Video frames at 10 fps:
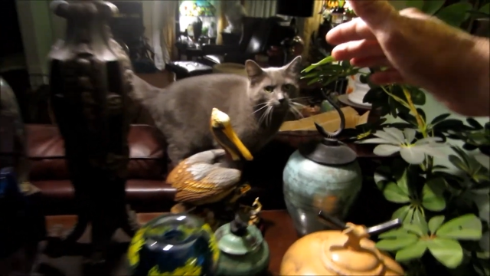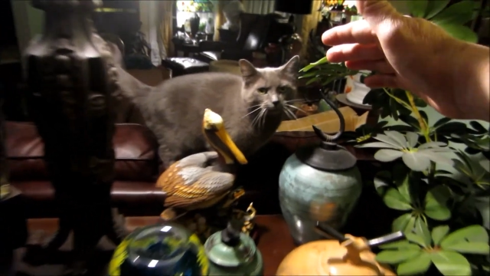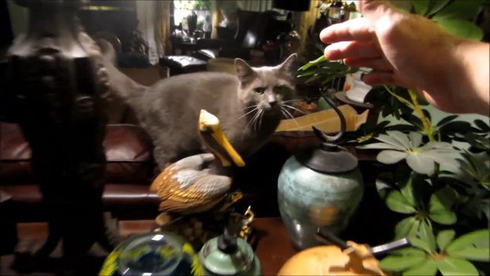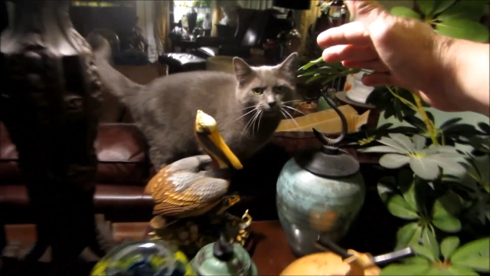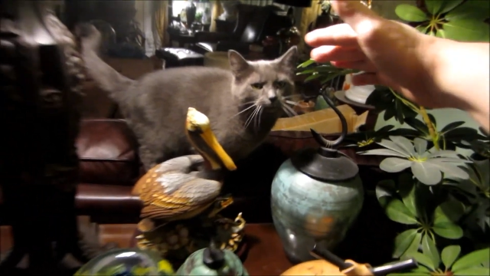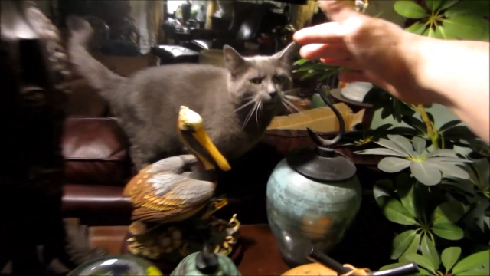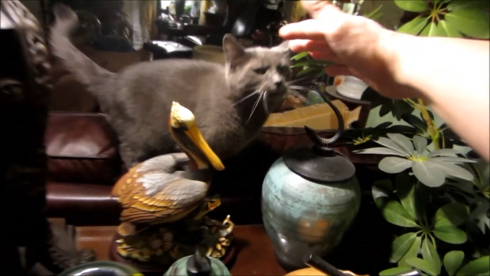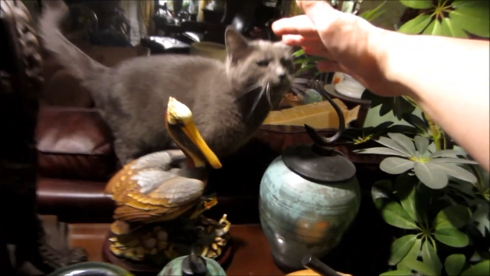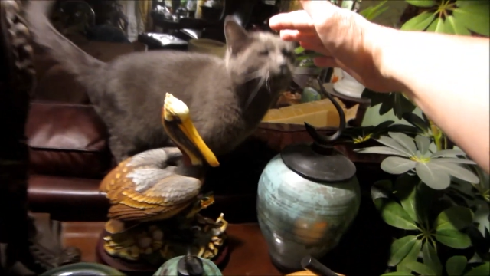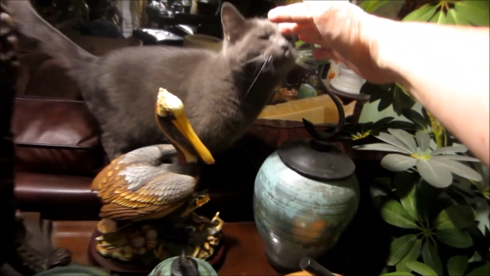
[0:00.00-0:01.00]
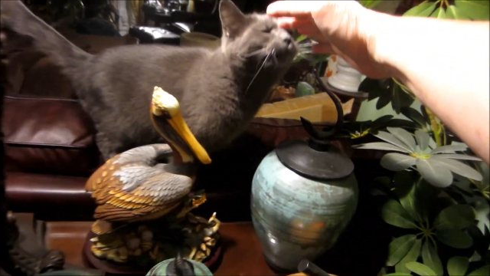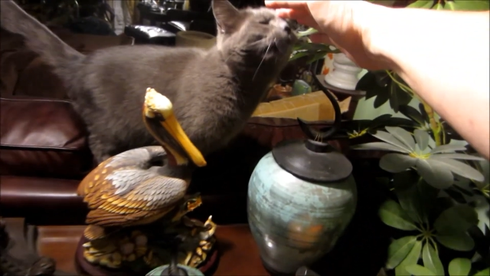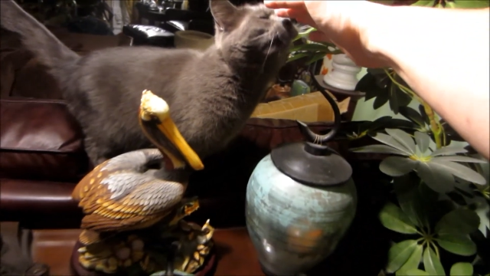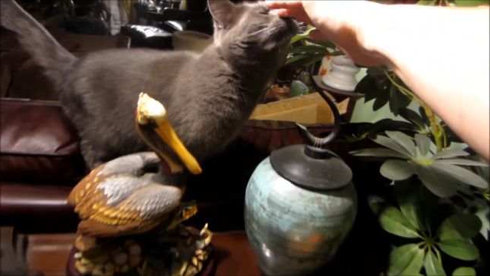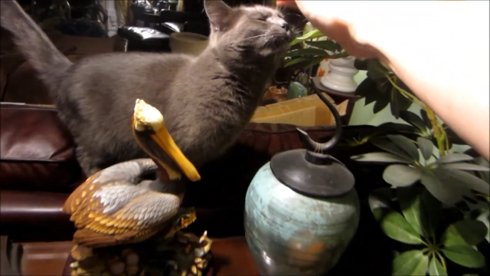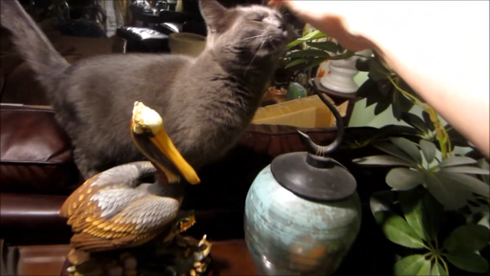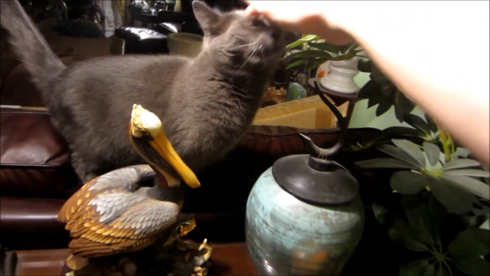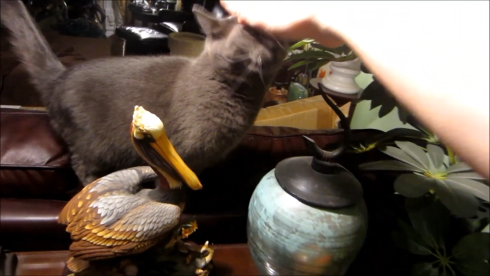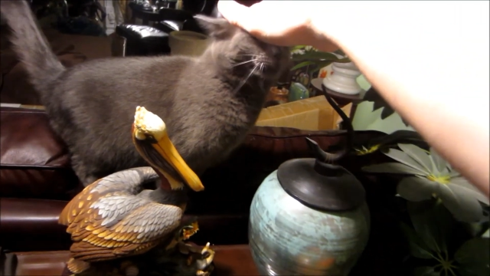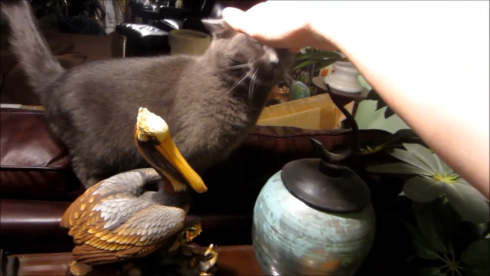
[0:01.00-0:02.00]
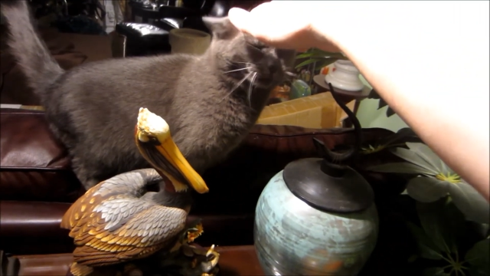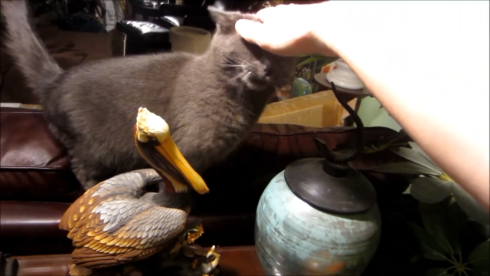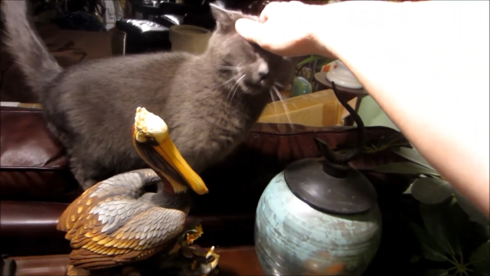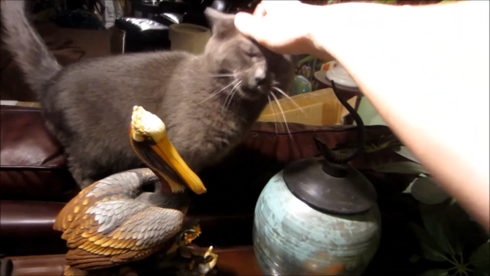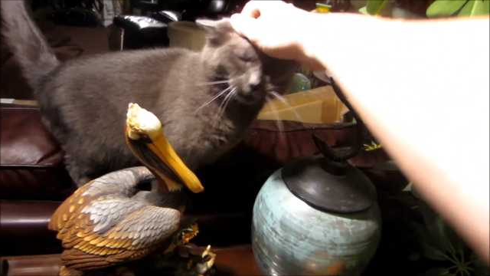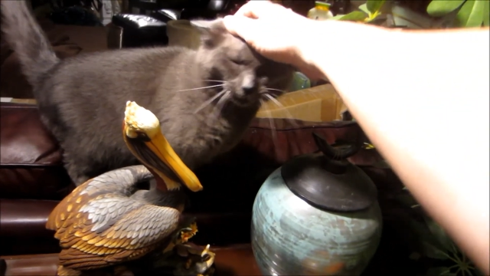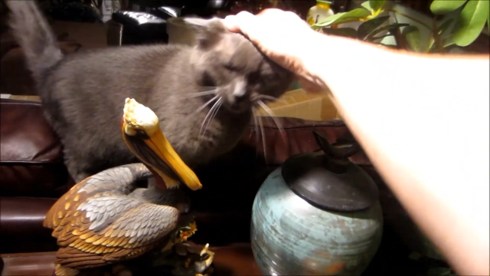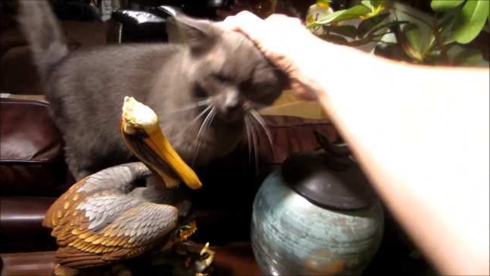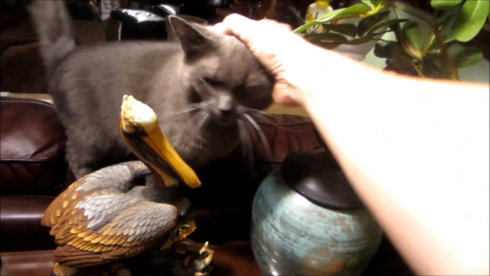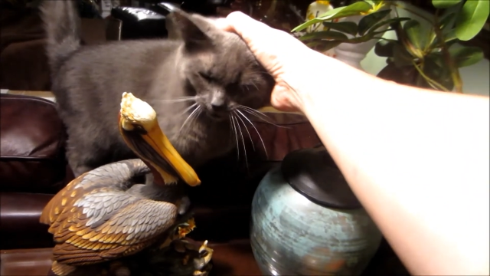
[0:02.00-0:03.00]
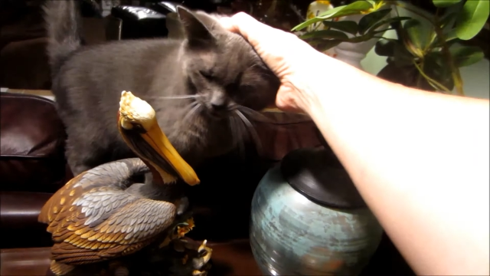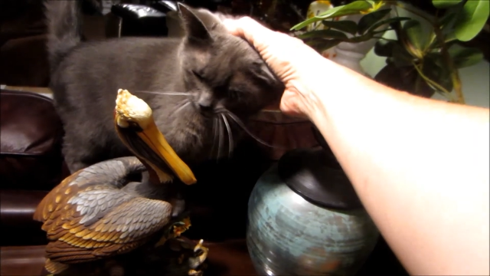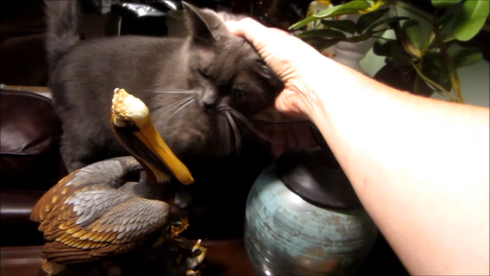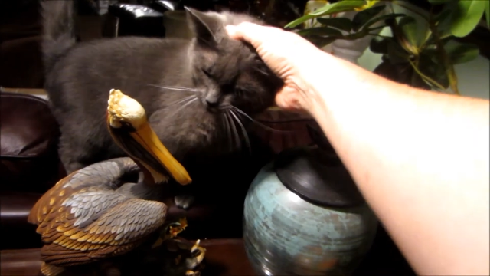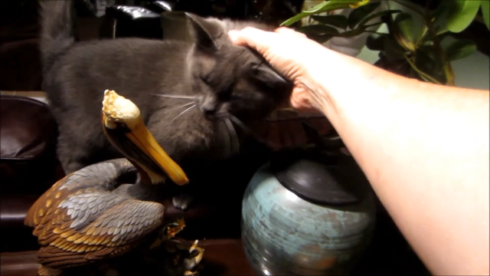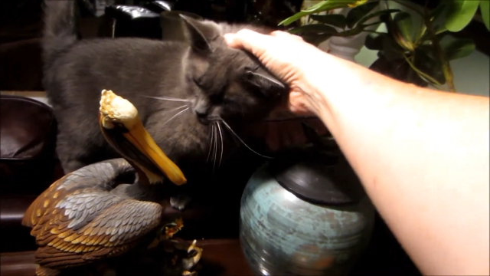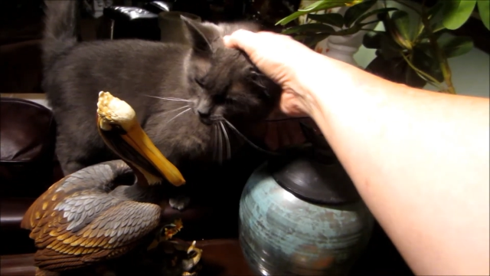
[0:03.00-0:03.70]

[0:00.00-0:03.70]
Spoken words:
Nobody's mouth can be seen.